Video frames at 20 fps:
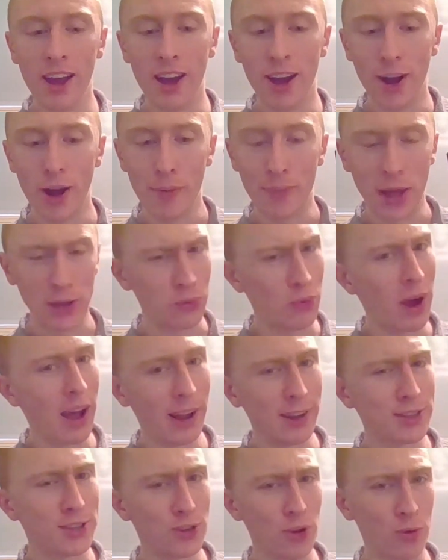That's why
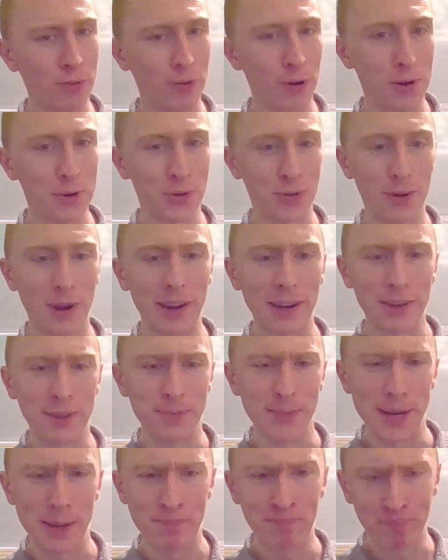it's so frustrating to
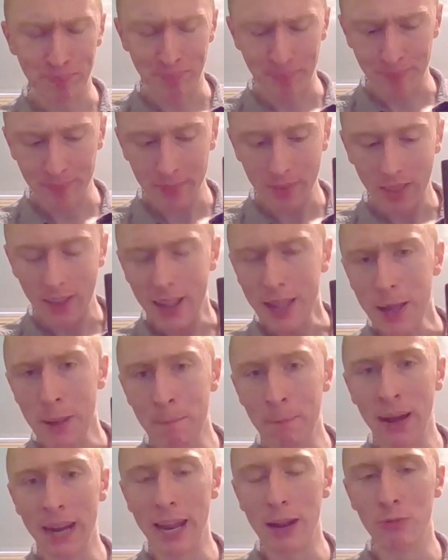me.
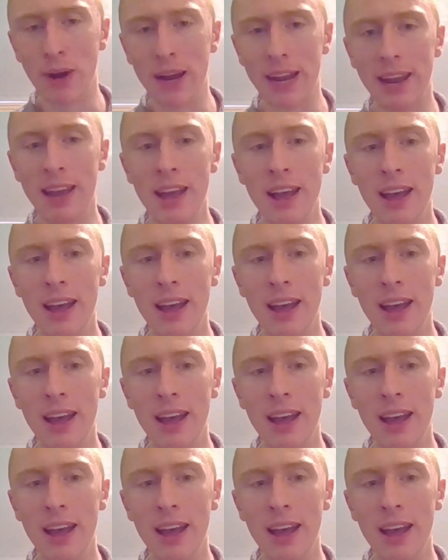But anyway,